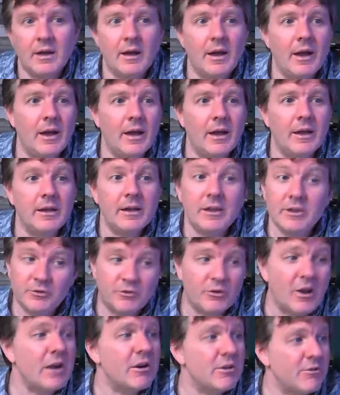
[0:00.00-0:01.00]
Uh, he's
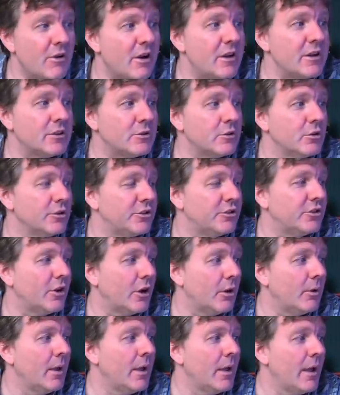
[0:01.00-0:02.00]
very, very good,
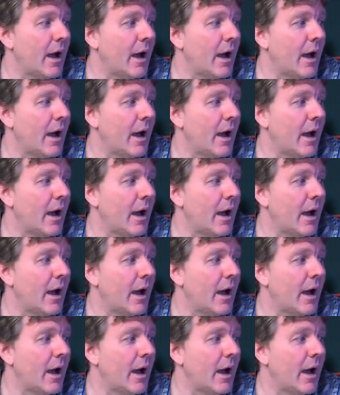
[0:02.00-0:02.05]
so